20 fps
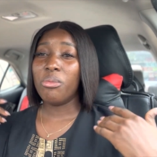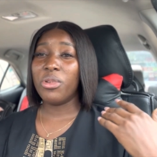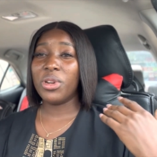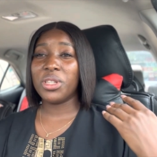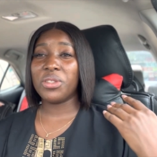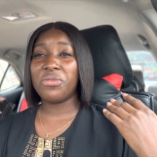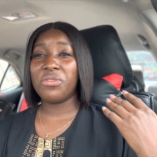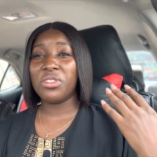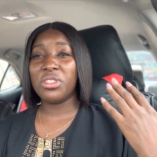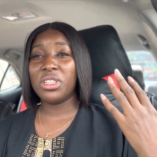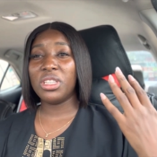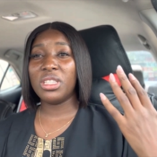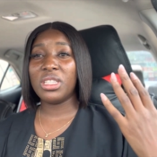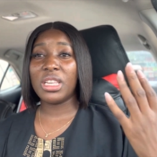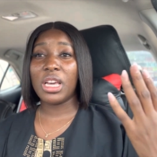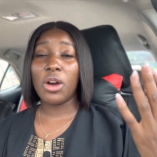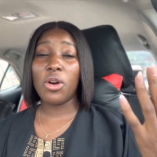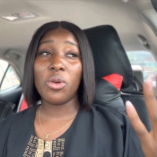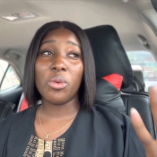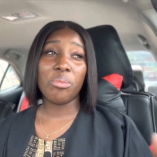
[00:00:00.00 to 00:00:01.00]
breastfeeding
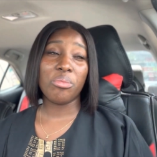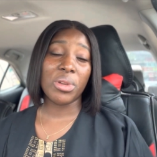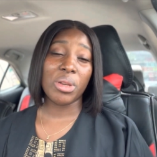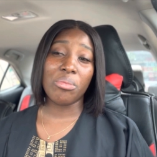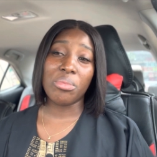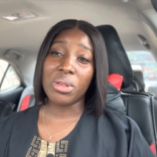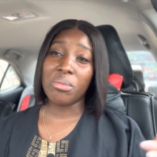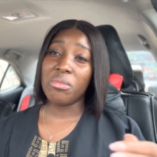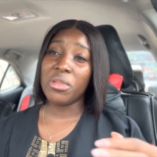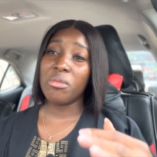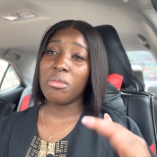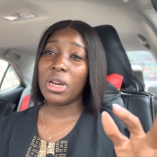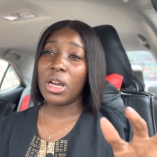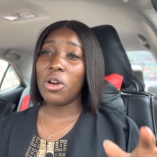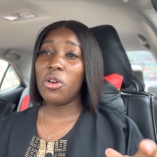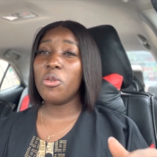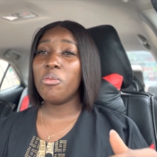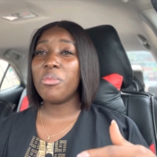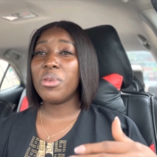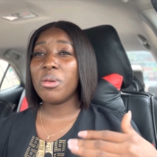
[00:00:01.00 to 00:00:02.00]
their own baby me my
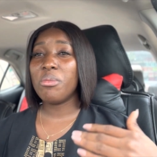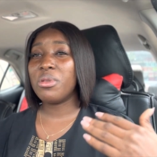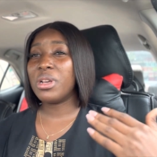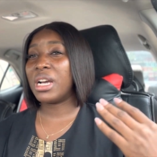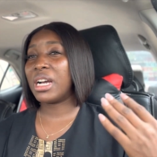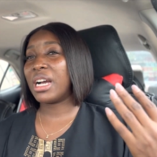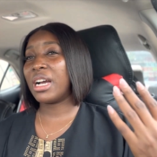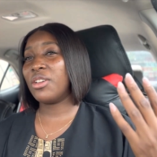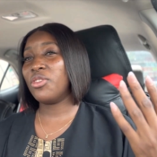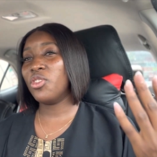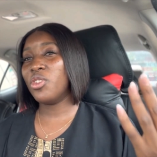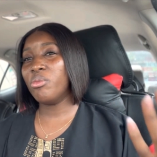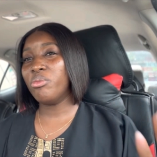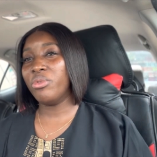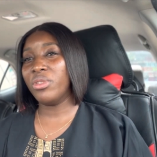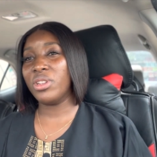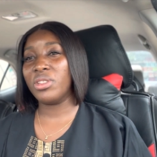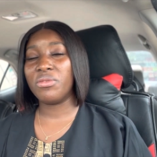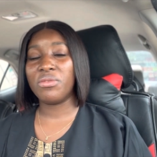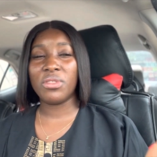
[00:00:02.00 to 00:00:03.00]
own baby i cannot
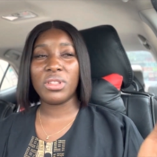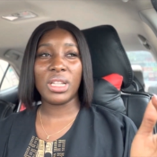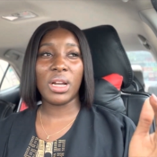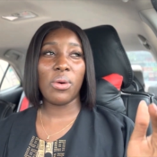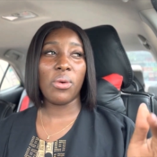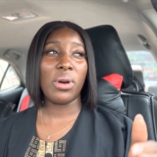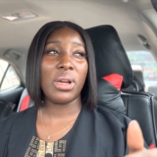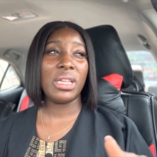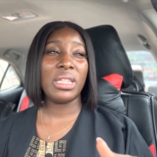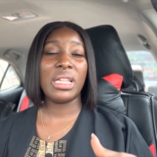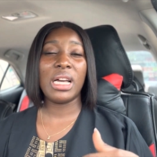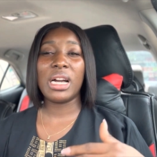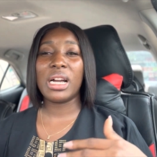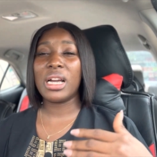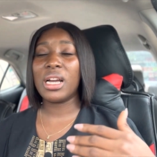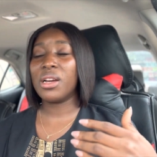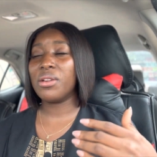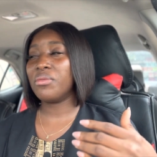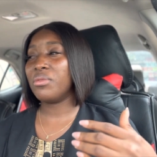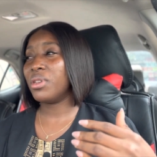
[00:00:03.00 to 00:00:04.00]
breastfeed i will either
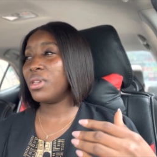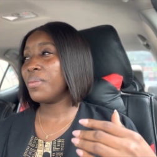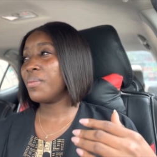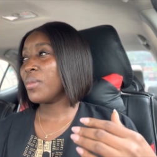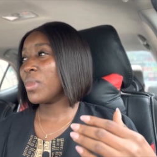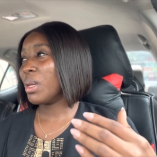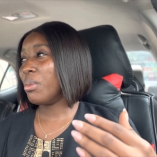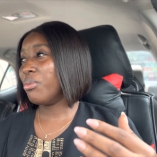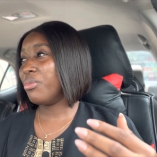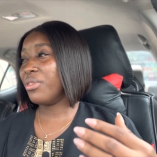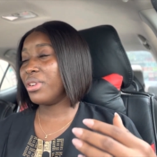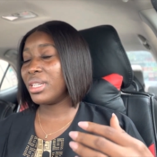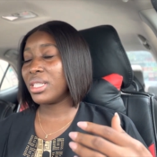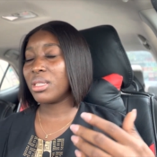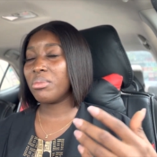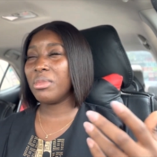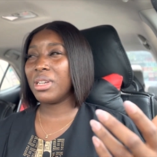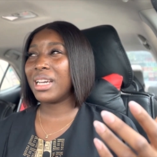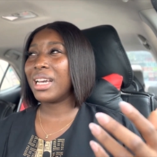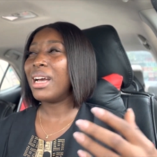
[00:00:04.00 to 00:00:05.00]
carry
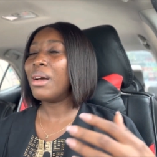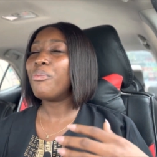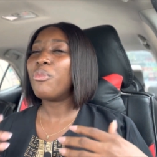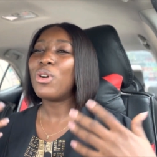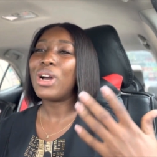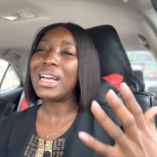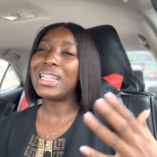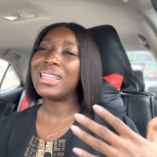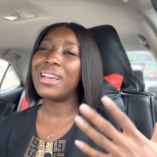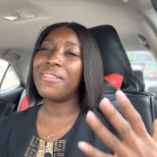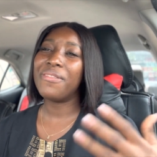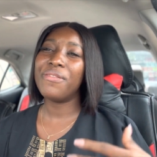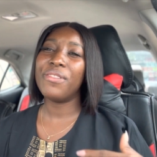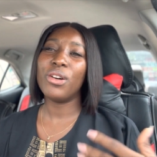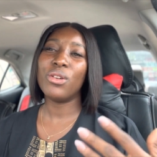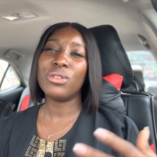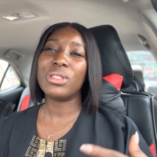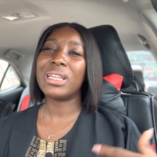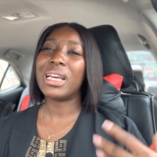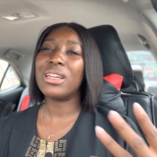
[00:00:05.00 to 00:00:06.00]
breast milk well, and I
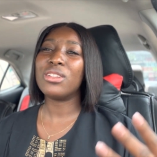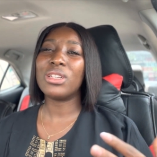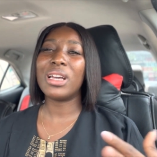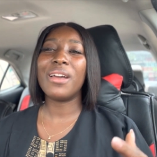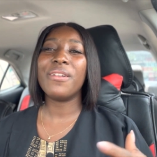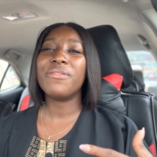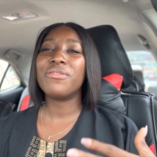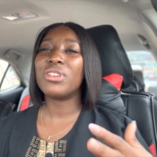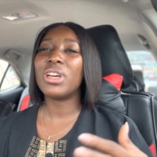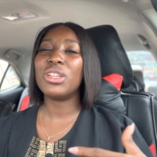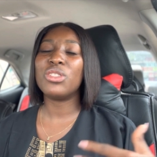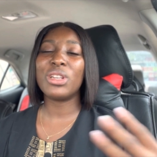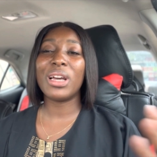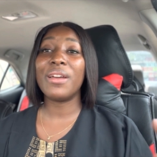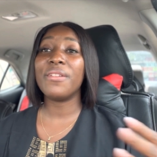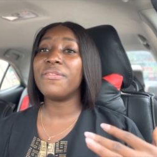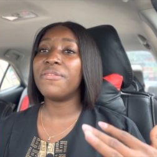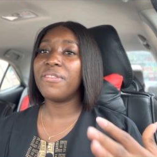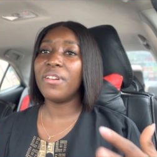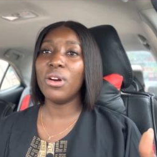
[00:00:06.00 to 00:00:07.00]
felt I, I, I,
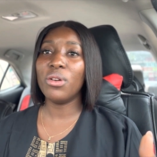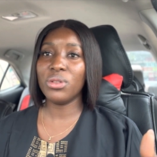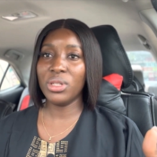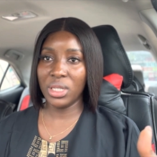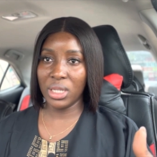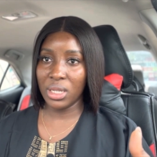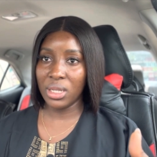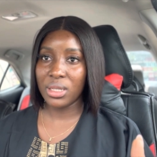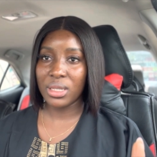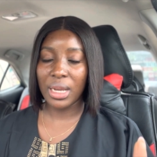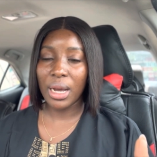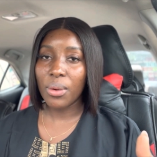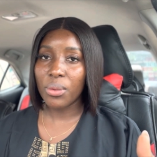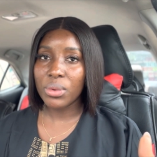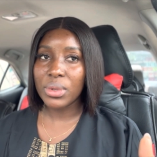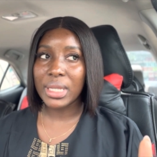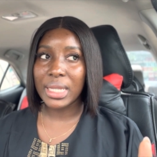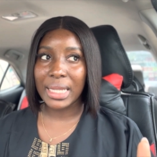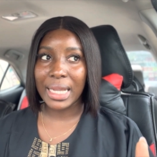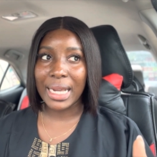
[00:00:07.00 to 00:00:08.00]
I felt it, I
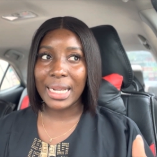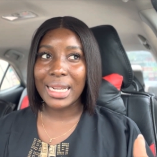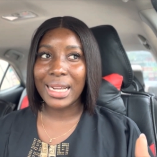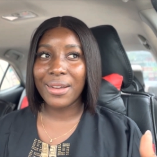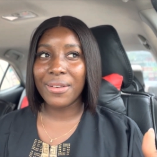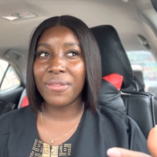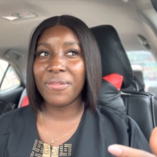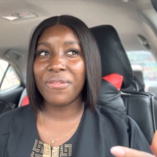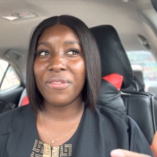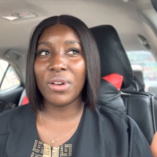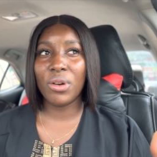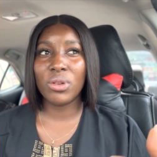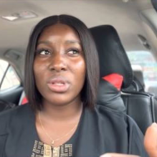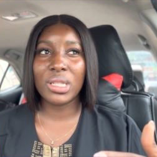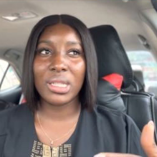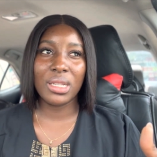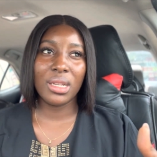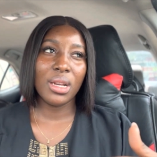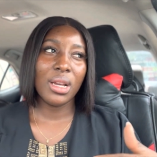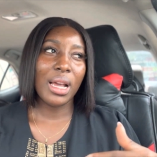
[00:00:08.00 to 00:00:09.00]
won't lie. I
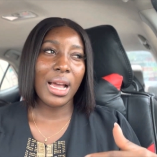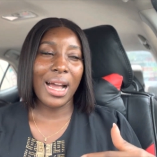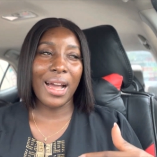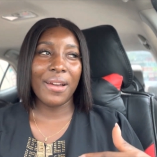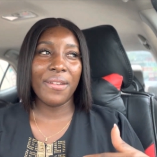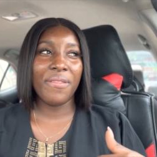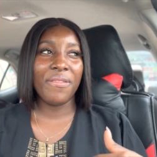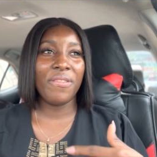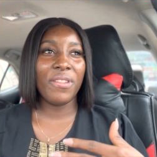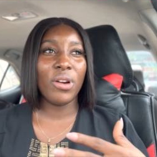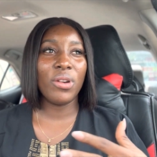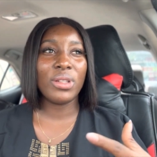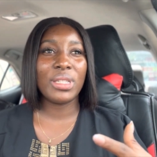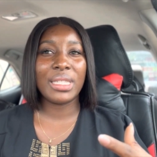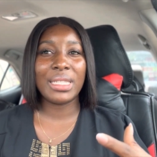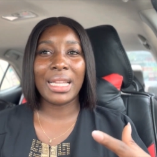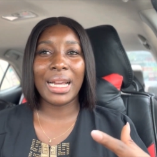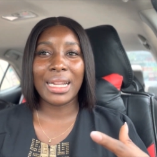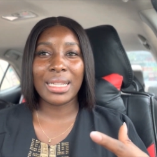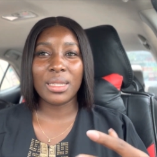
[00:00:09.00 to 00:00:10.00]
felt I
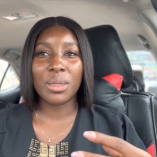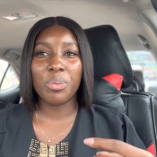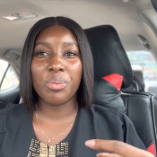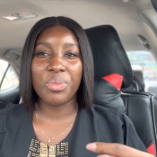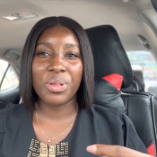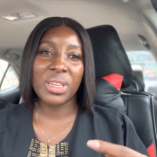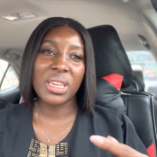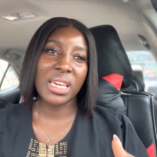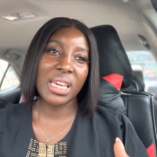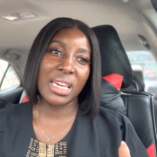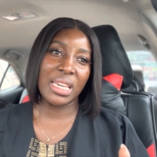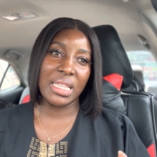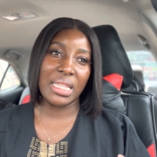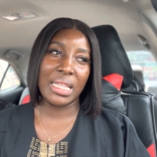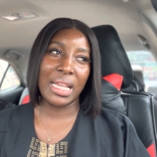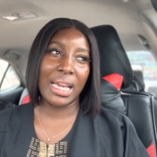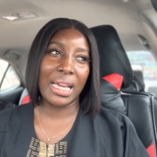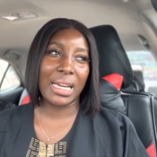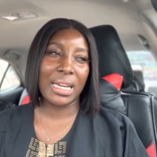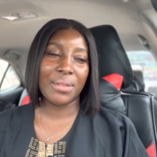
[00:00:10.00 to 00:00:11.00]
felt that pain.
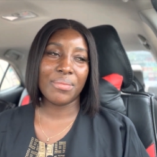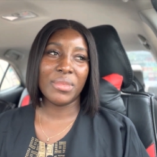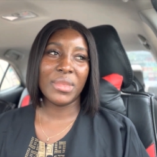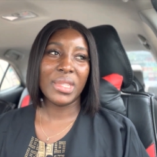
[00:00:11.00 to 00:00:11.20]
Like